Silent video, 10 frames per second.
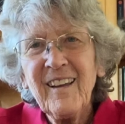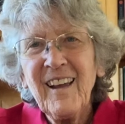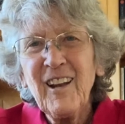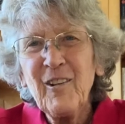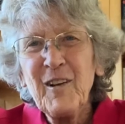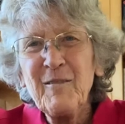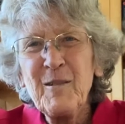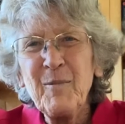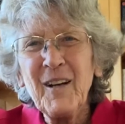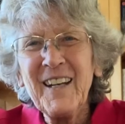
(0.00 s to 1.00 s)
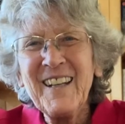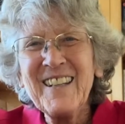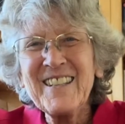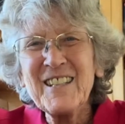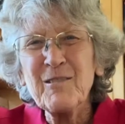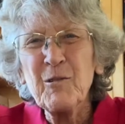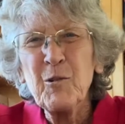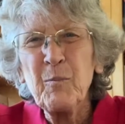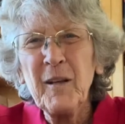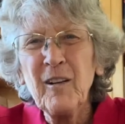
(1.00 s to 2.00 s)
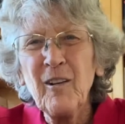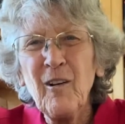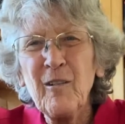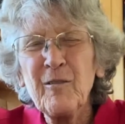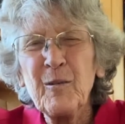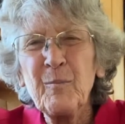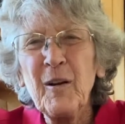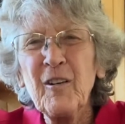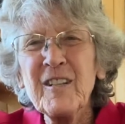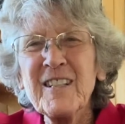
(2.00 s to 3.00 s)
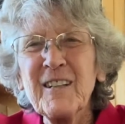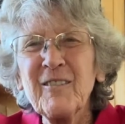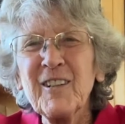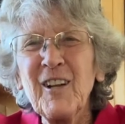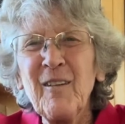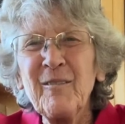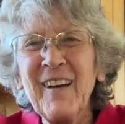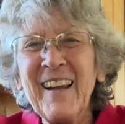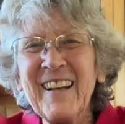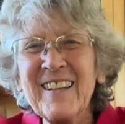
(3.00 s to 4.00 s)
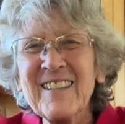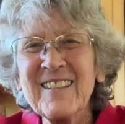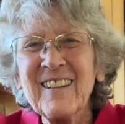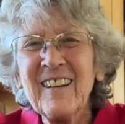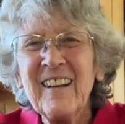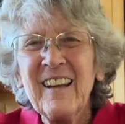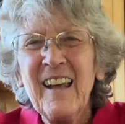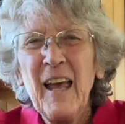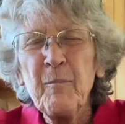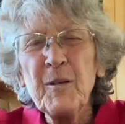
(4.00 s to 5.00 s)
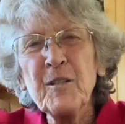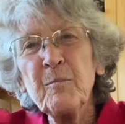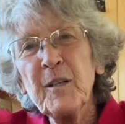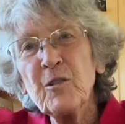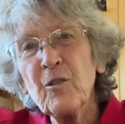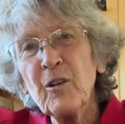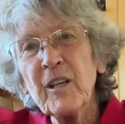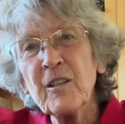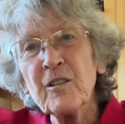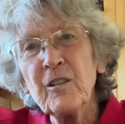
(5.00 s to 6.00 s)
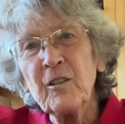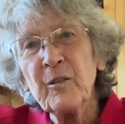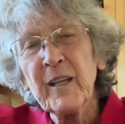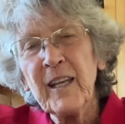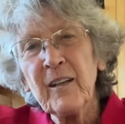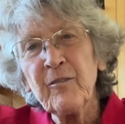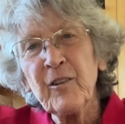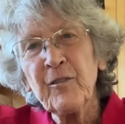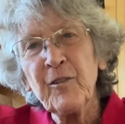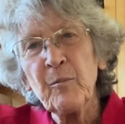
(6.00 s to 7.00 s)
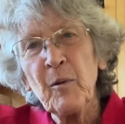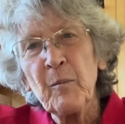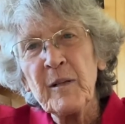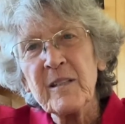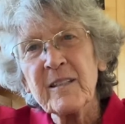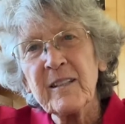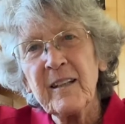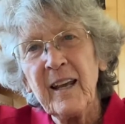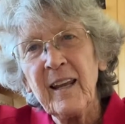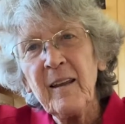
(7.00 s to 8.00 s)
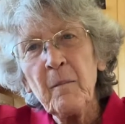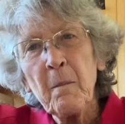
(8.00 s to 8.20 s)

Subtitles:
Hello everybody, this is Ruth Beaglehole from Parenting with Nonviolence. Happy to be talking to you again for a few moments today.